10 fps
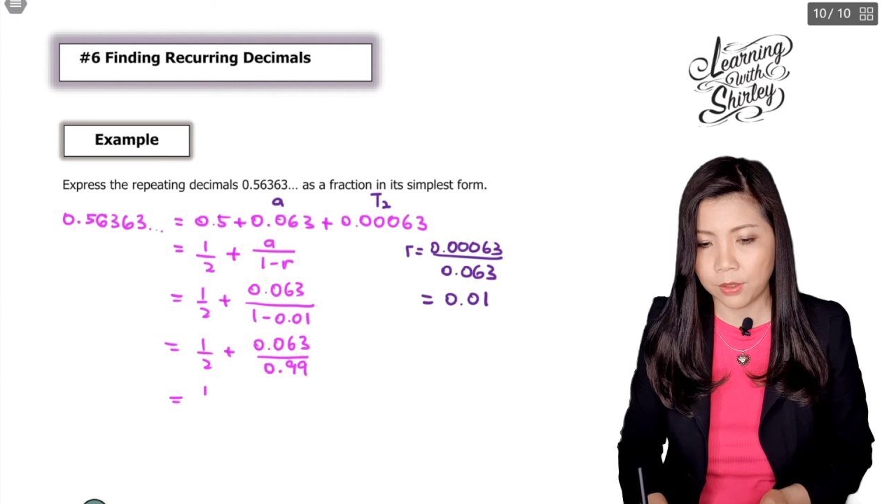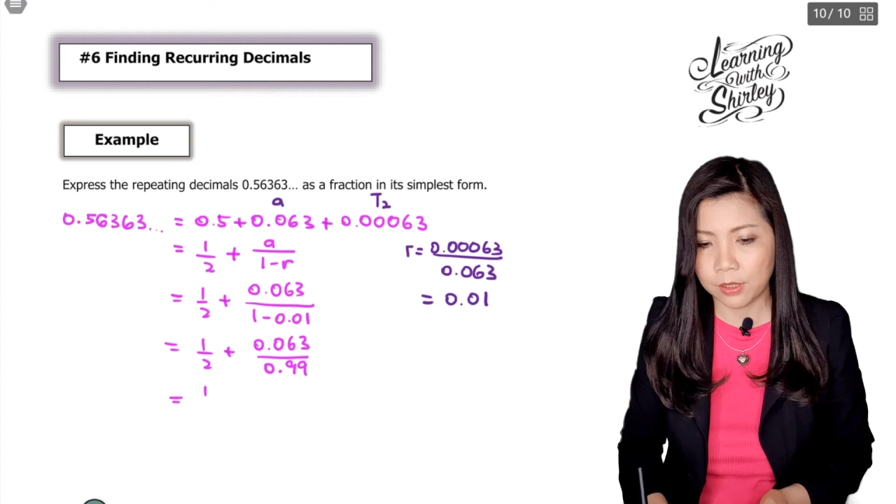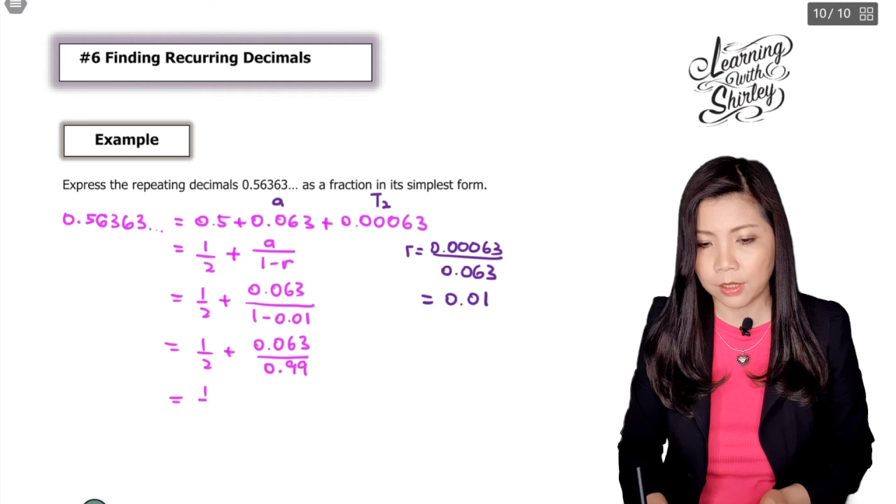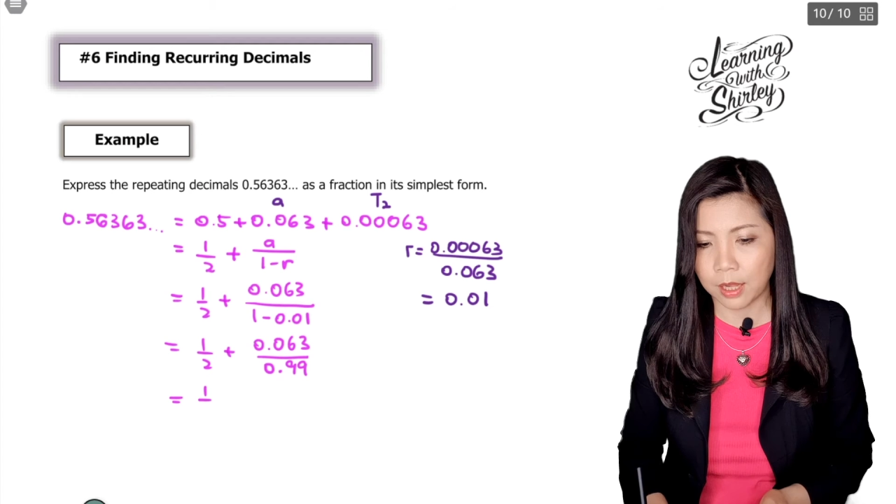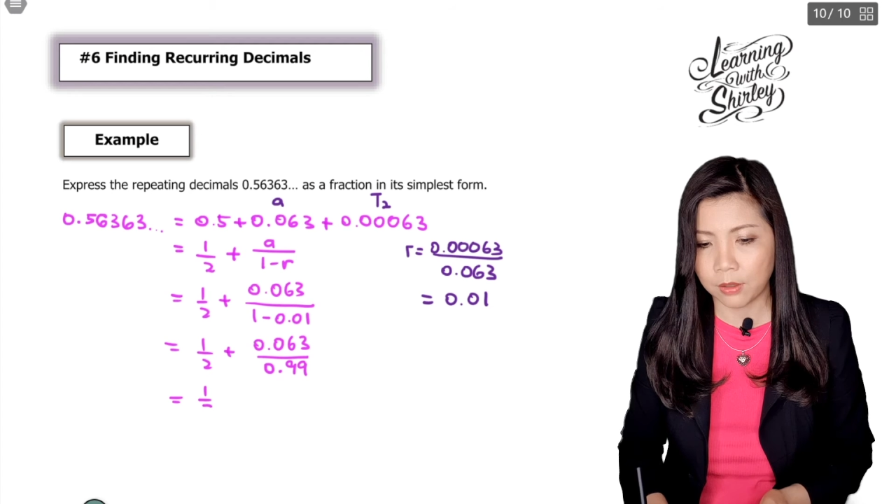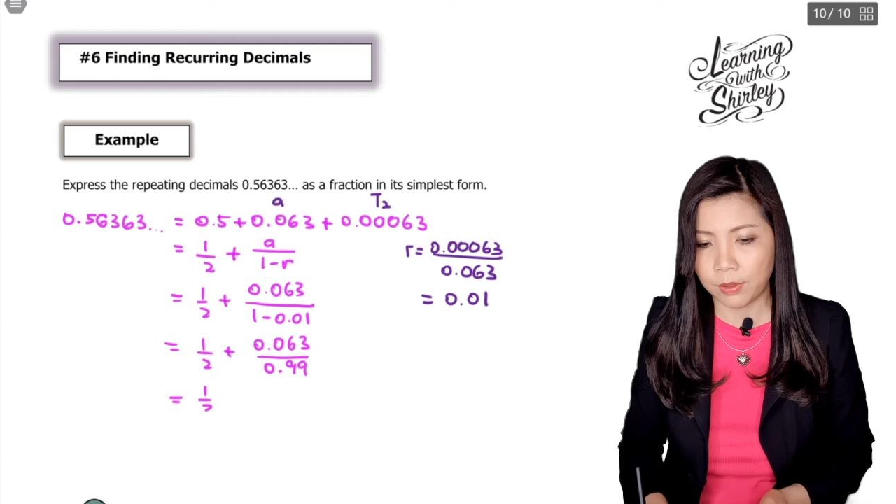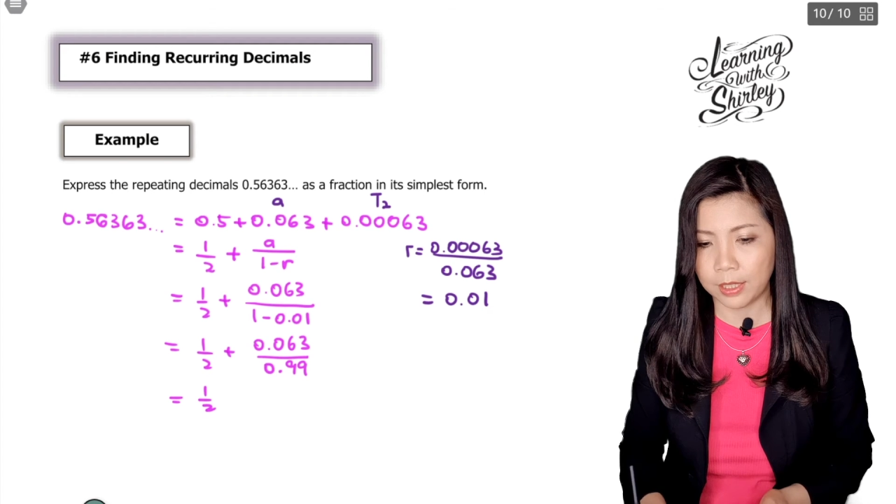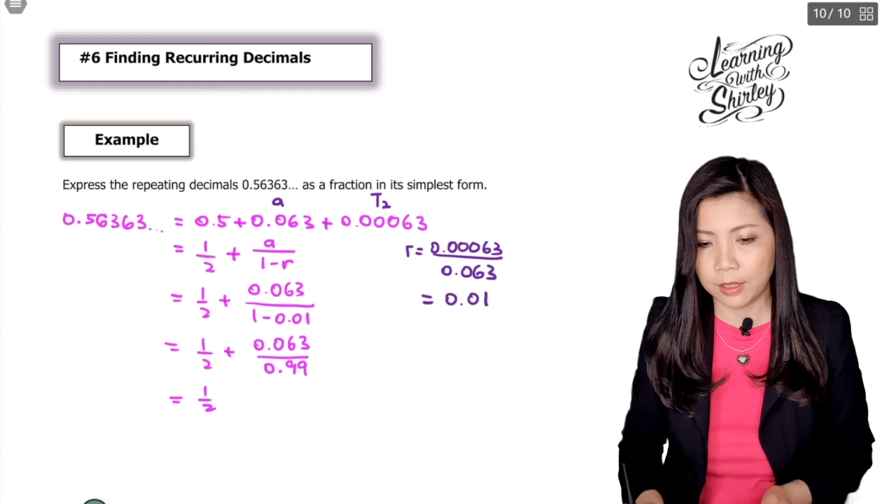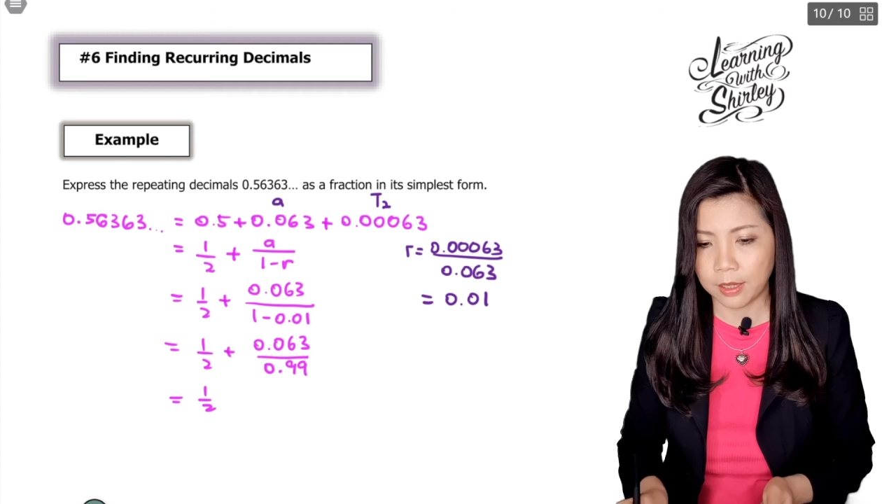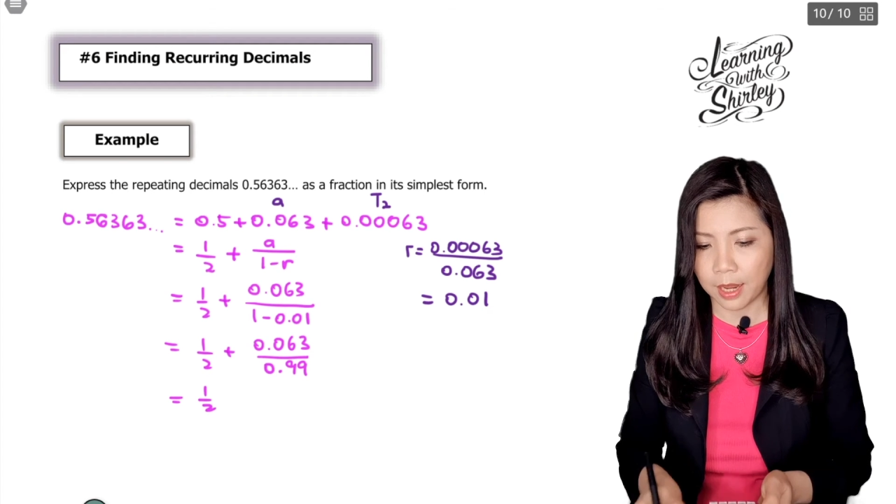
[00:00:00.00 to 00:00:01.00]
use the
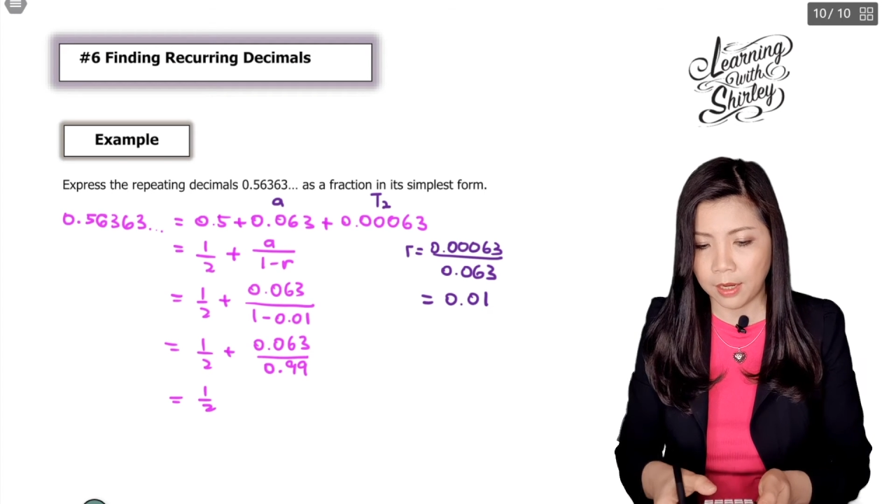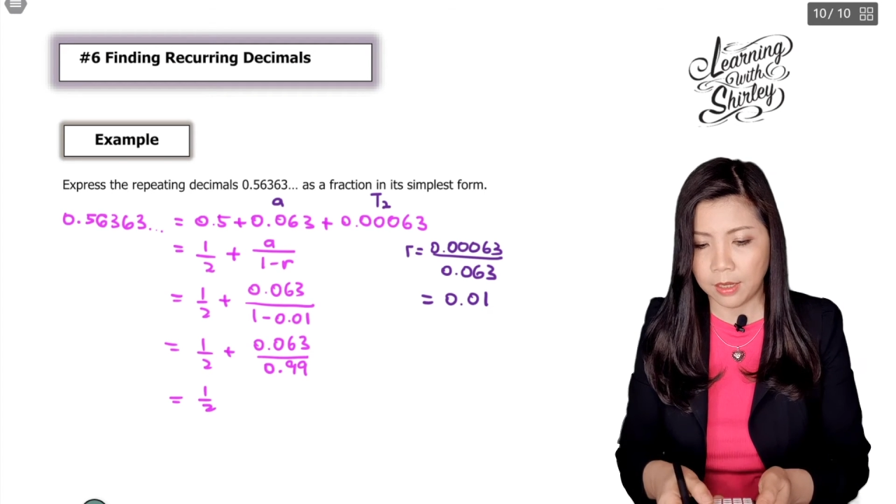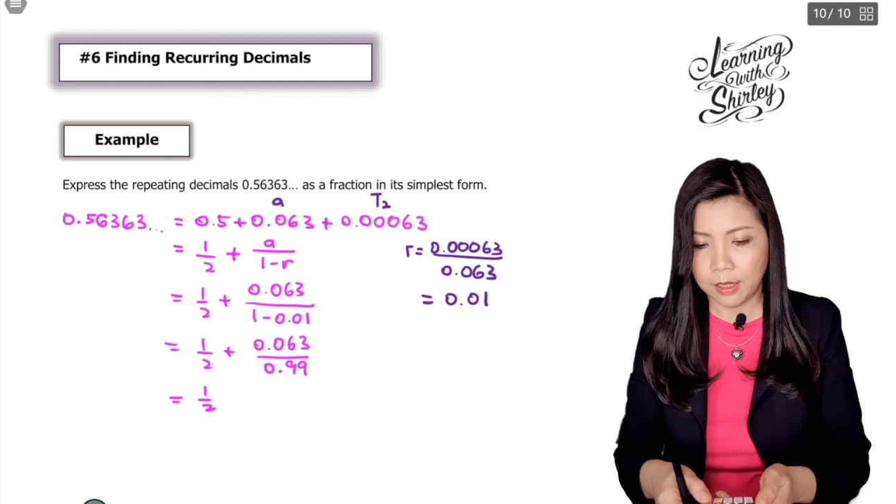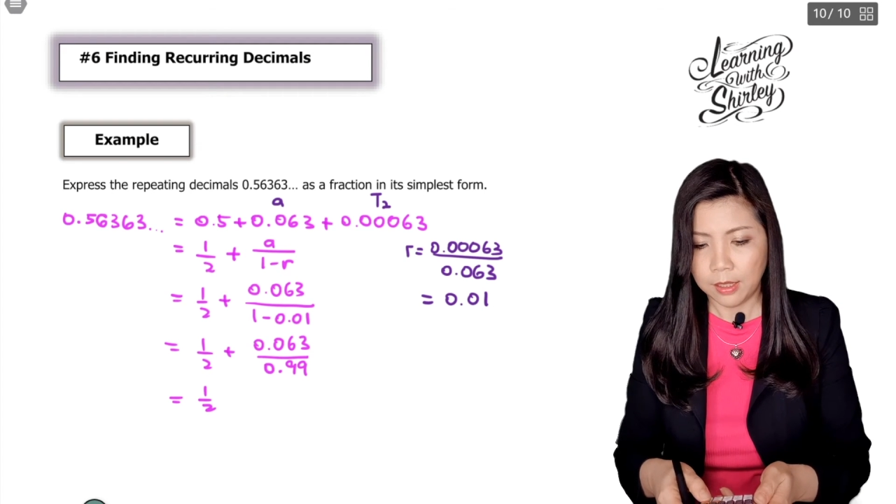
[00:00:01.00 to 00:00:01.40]
calculator again.